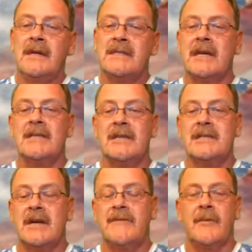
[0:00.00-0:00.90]
Let's get
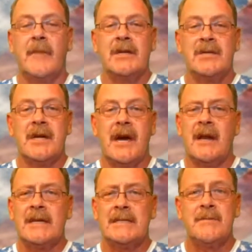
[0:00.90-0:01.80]
this information
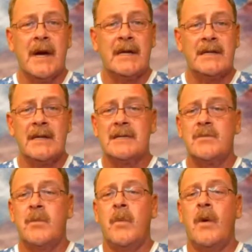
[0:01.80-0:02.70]
out. Let's make
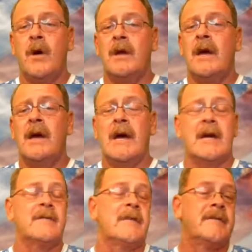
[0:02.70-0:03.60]
this one
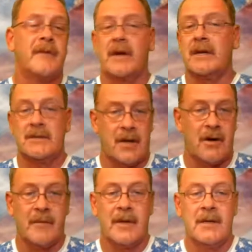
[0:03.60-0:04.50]
heck of a freaking
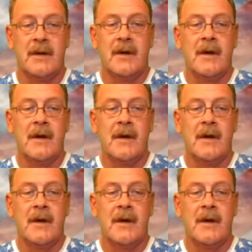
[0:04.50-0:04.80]
tournament.